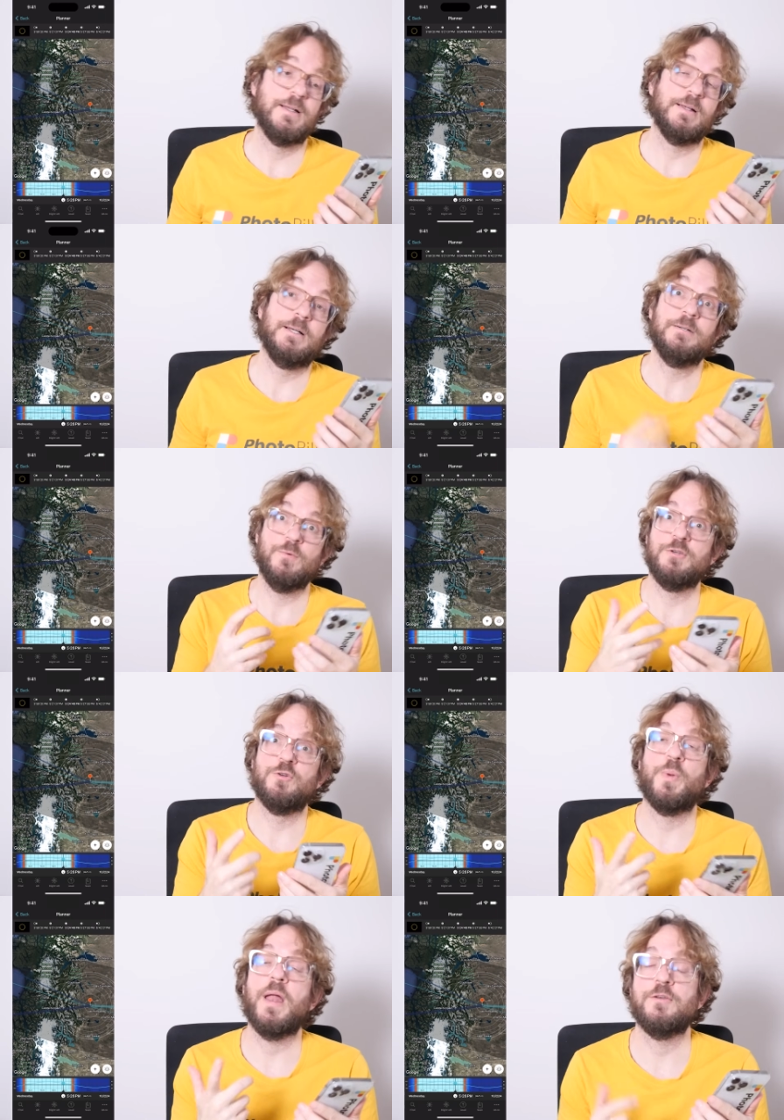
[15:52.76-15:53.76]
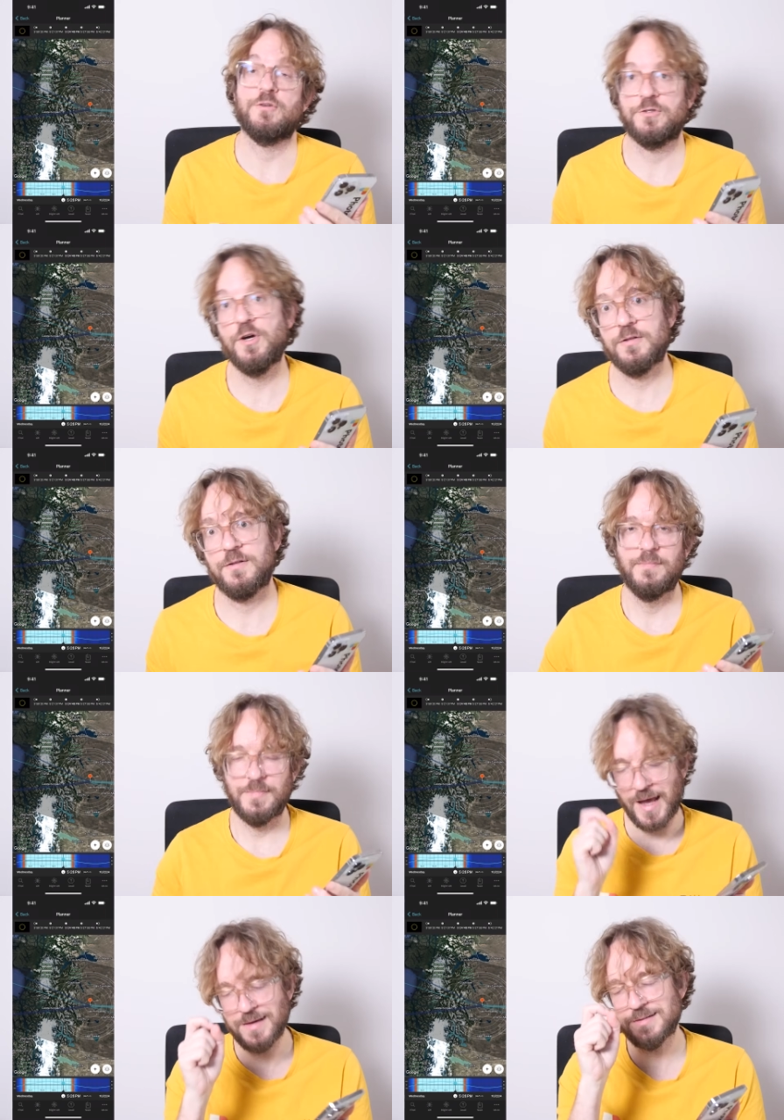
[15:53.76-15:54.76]
when you're planning your shot.
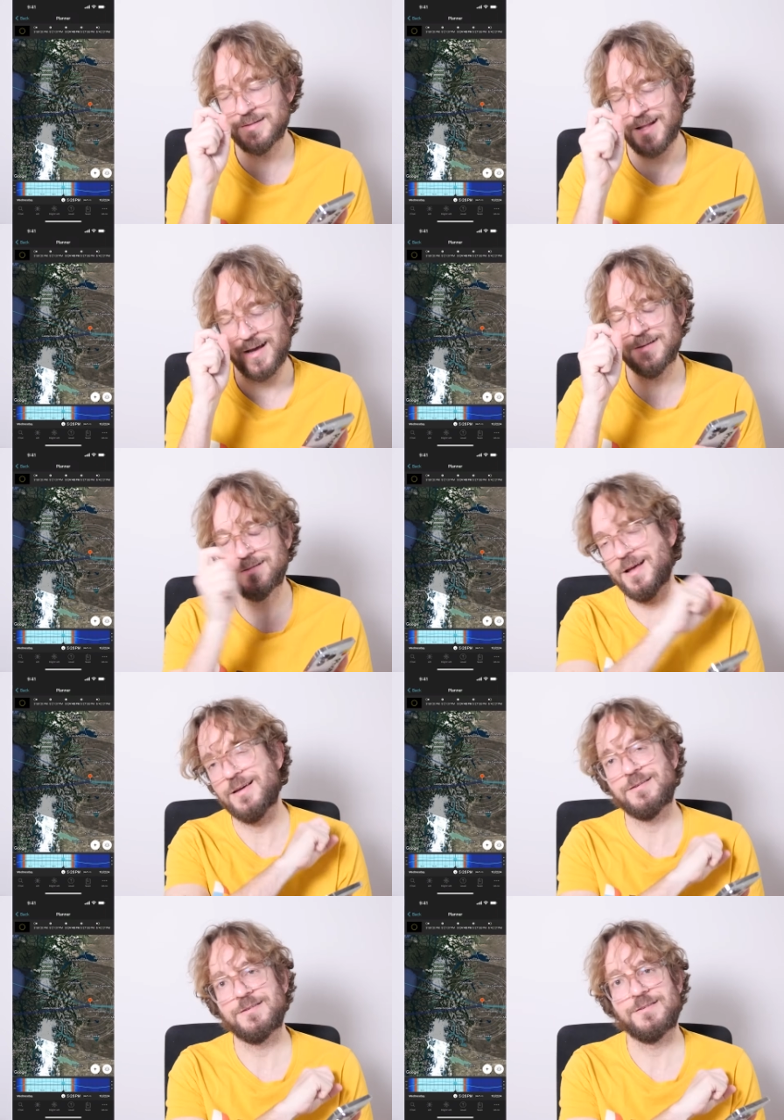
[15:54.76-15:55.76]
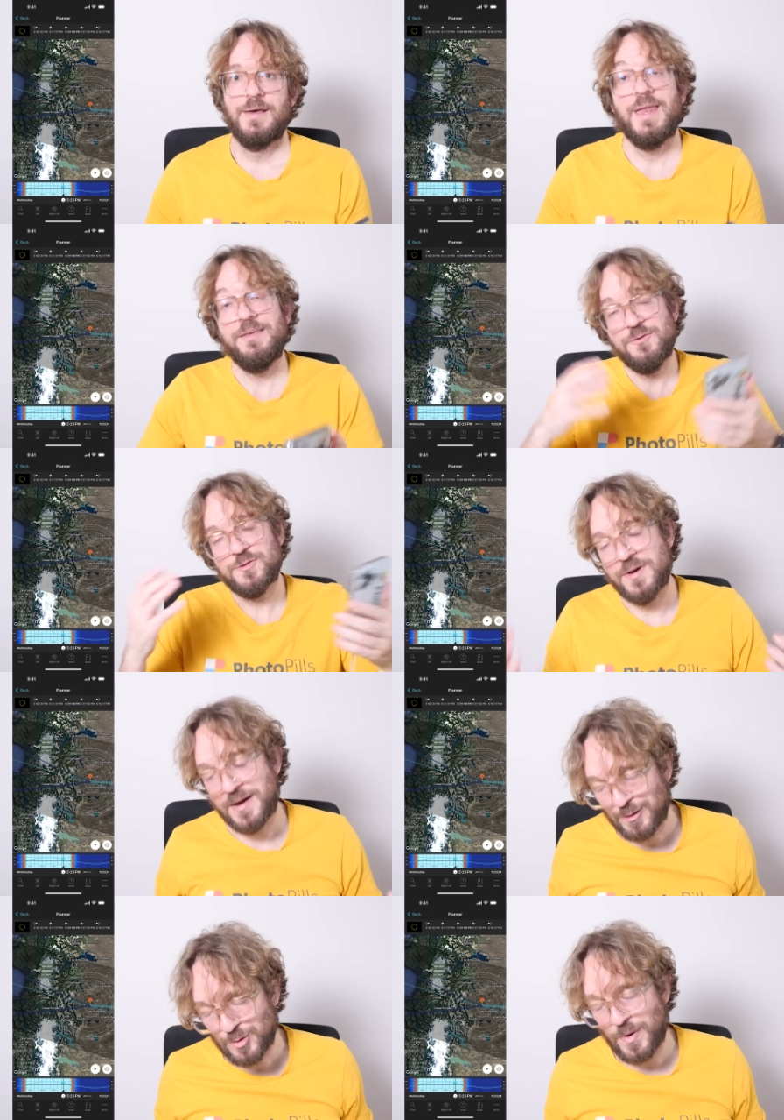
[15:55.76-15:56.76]
Nice, nice, nice. And if you saw
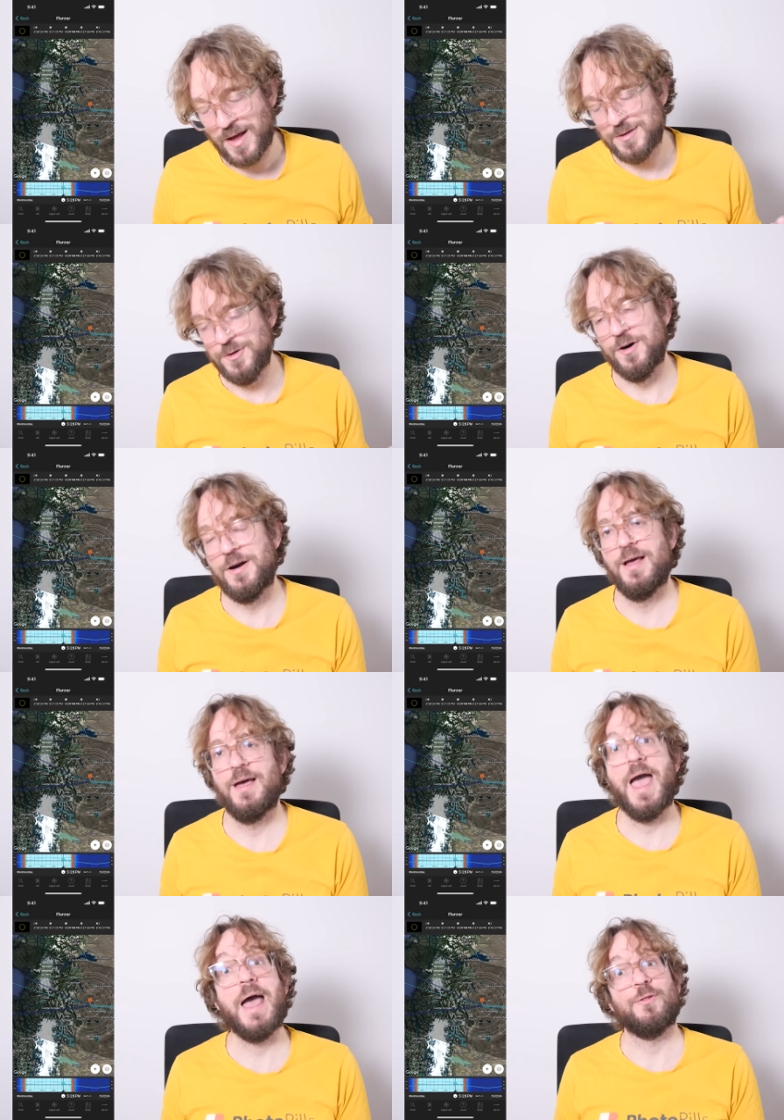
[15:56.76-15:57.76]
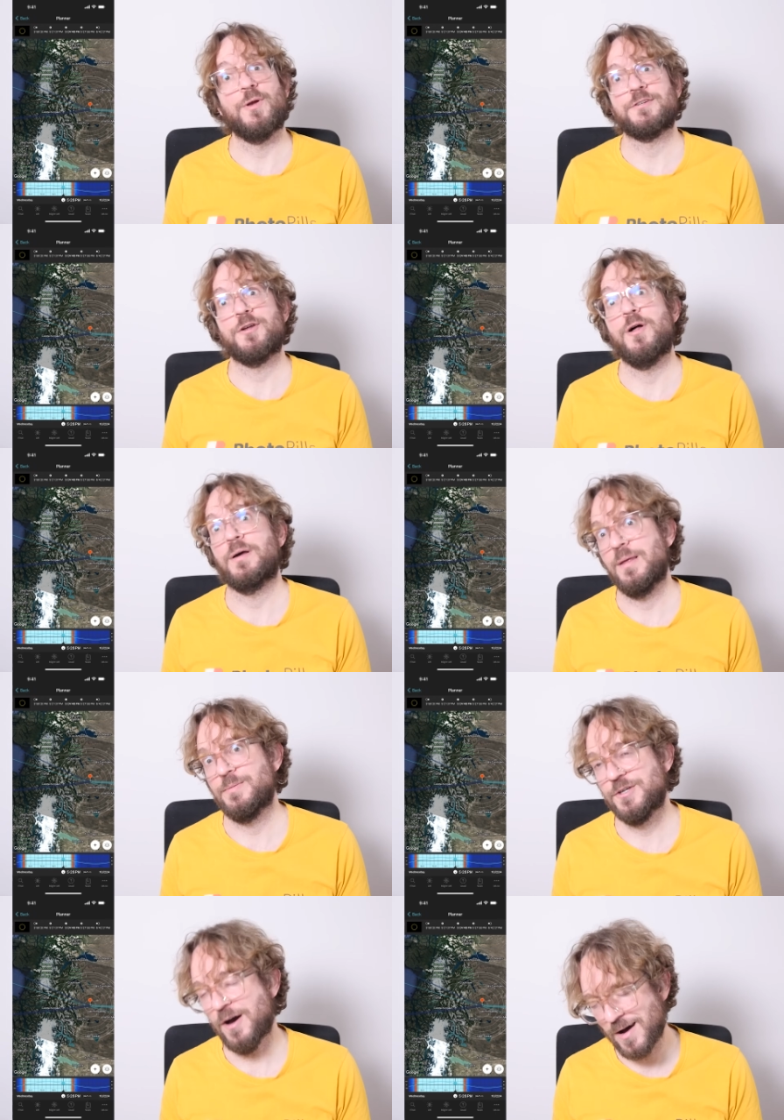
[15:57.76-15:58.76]
how to plan your annular solar
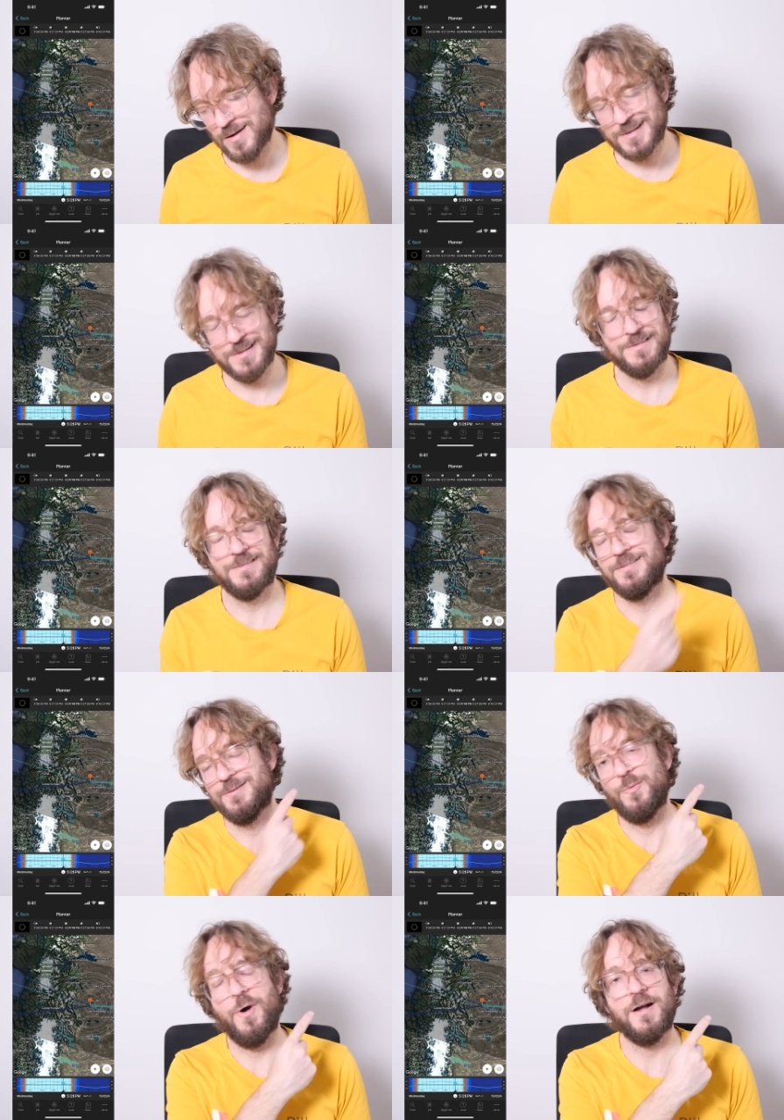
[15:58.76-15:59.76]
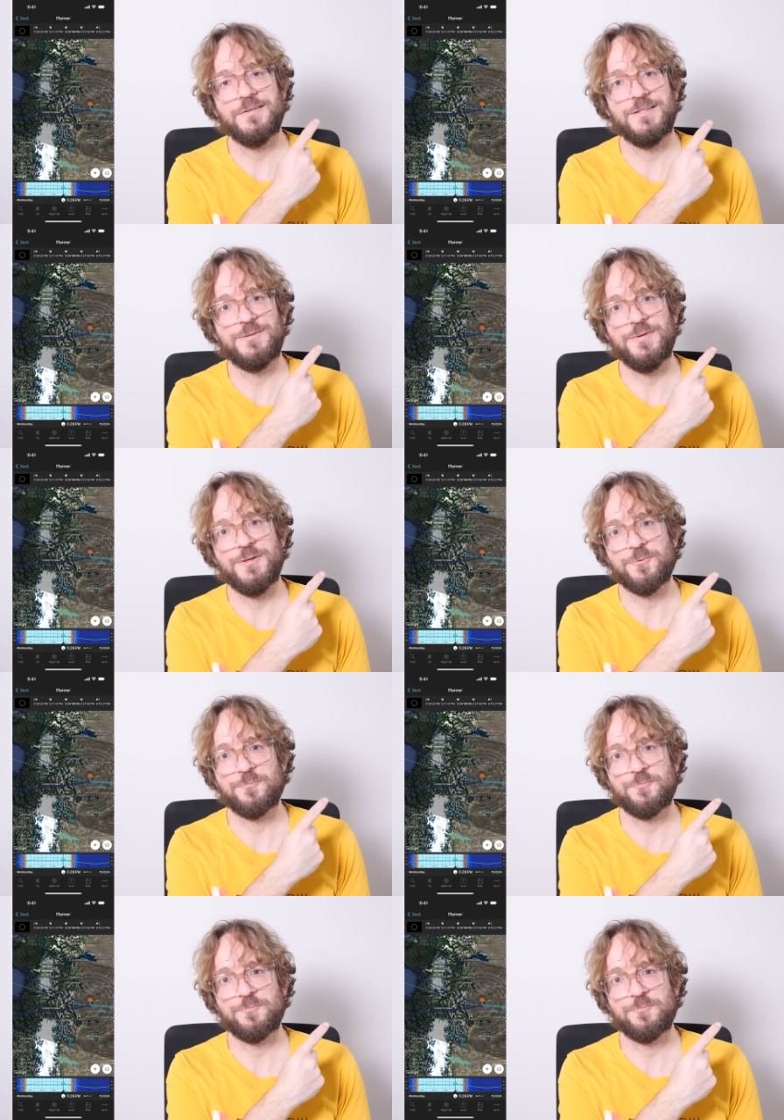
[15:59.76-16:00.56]
eclipse shot, watch this video.